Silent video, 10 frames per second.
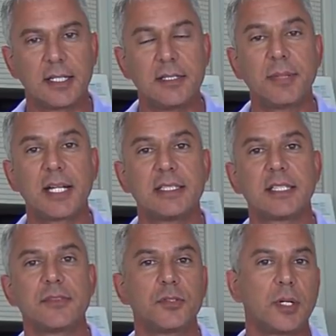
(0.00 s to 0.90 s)
InBody
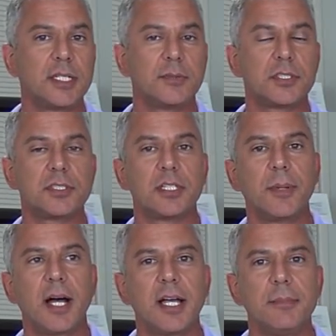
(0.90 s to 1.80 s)
720, which is here
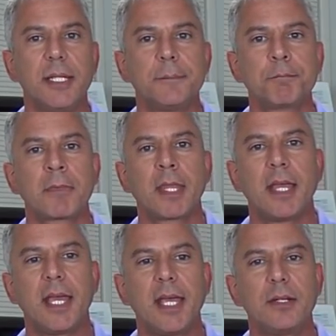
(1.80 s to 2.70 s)
behind me.
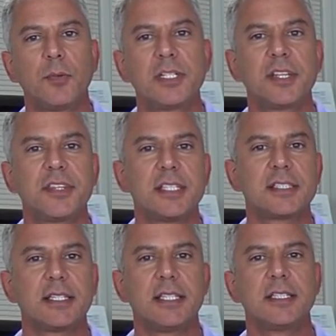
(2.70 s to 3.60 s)
And one of the
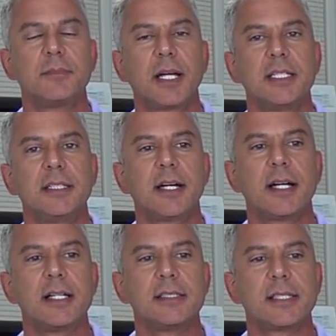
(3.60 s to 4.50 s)
things that the InBody
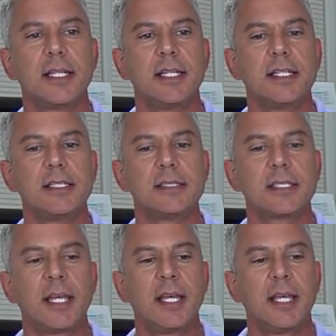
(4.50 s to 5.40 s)
does
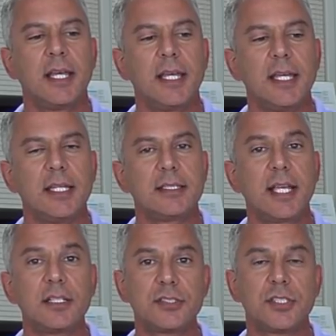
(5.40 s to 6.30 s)
is it
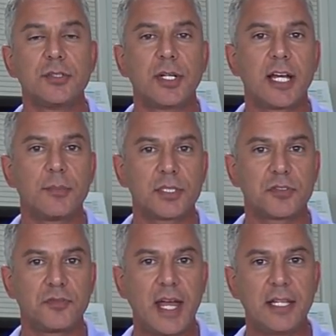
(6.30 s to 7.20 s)
tells you how
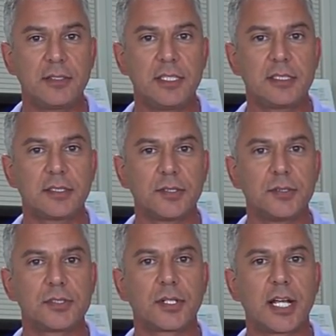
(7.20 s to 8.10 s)
much fat you need to
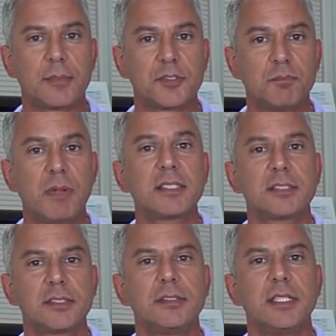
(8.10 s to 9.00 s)
lose or how much
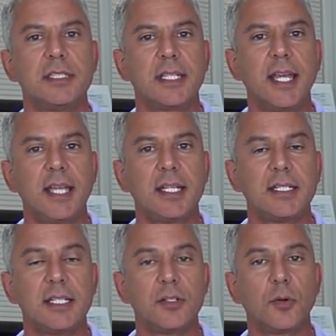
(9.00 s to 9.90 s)
muscle you need to
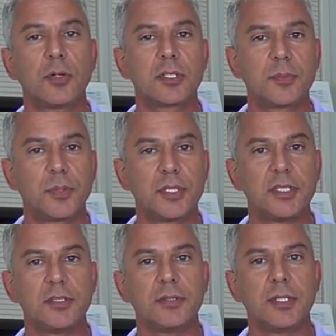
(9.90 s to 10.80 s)
gain in order to
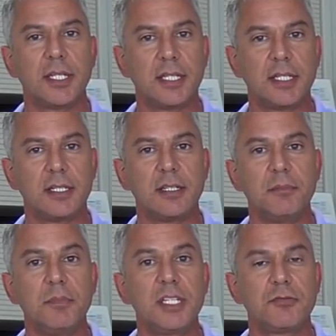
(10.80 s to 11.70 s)
put you in the
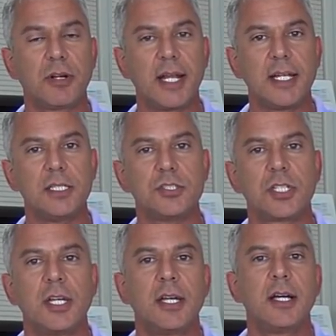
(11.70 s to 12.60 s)

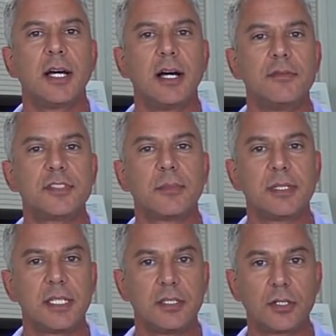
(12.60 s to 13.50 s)
mid-range of
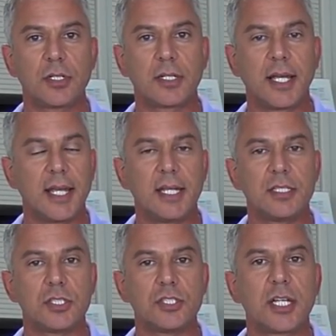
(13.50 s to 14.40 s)
somebody your
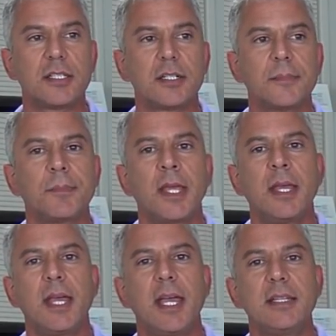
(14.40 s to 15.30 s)
age and gender.
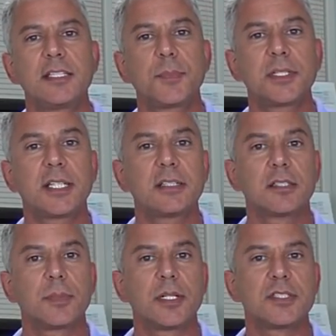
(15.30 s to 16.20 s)
And this
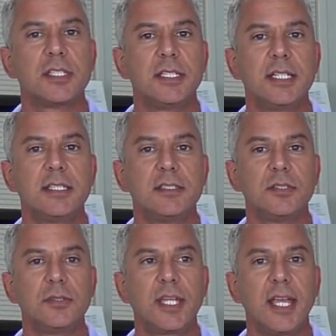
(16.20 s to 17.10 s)
particular person needed
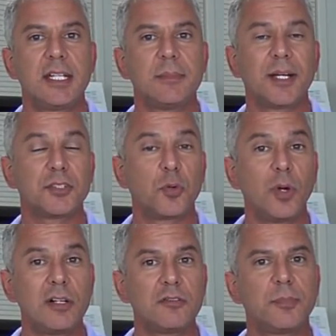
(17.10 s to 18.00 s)
to gain about
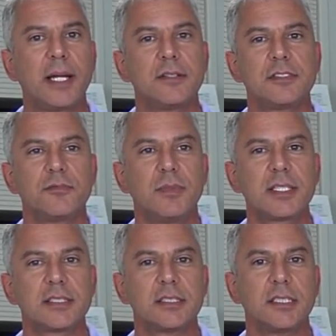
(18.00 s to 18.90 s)
12 pounds of
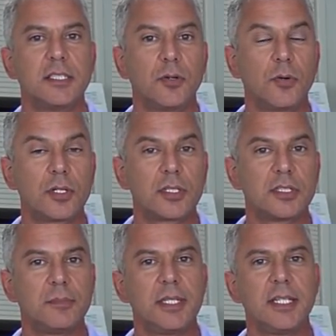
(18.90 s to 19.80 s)
muscle in order
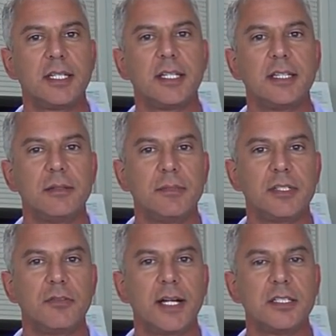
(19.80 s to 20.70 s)
to be in the
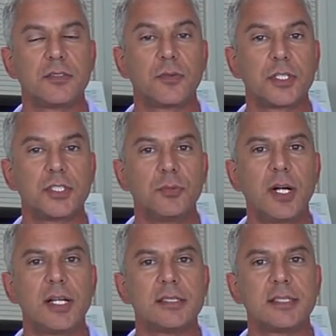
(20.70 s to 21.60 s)
mid-range of where she
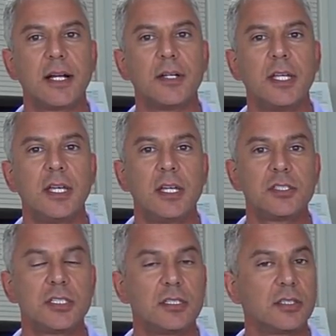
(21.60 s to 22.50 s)
was. Now,
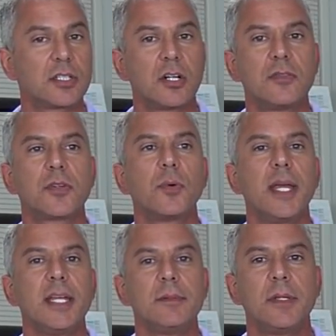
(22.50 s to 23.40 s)
she didn't look
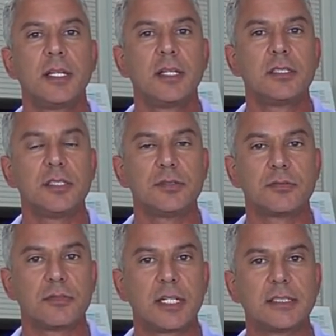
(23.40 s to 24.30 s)
overweight. She
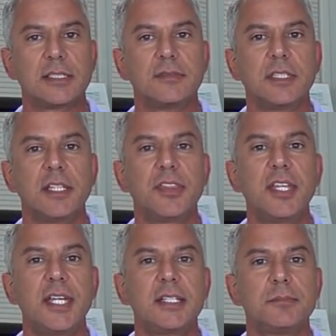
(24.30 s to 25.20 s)
was relatively
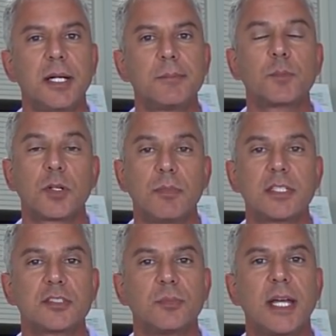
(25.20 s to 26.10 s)
thin, but her
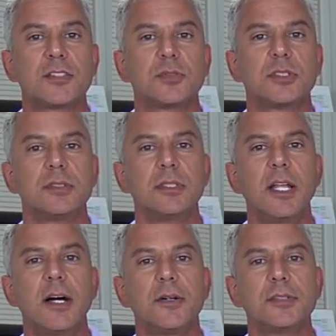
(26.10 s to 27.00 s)
muscle mass was too
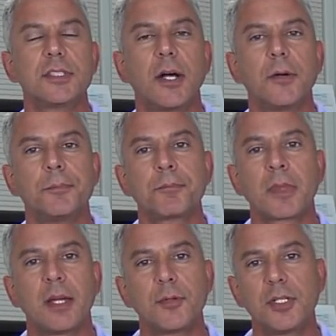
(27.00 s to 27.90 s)
low. So
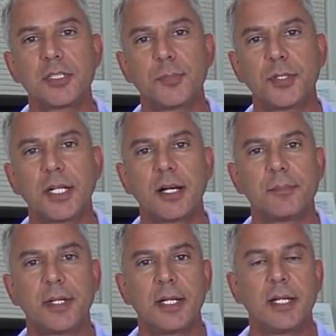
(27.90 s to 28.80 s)
I'm going to put
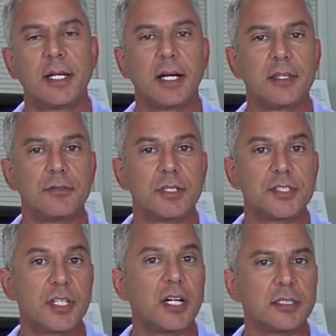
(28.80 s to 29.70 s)
up the
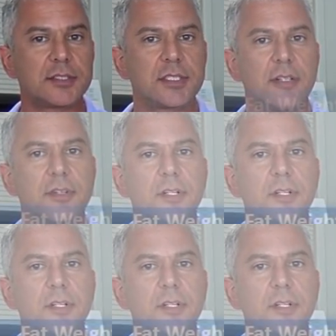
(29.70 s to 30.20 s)
results of